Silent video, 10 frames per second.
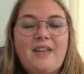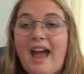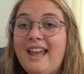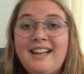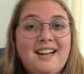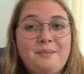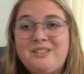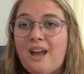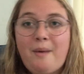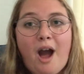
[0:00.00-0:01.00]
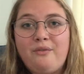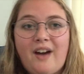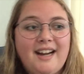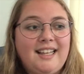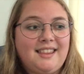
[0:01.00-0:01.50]
I ended up somehow
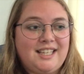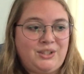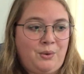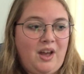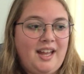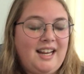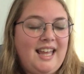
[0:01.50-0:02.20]
finding this one.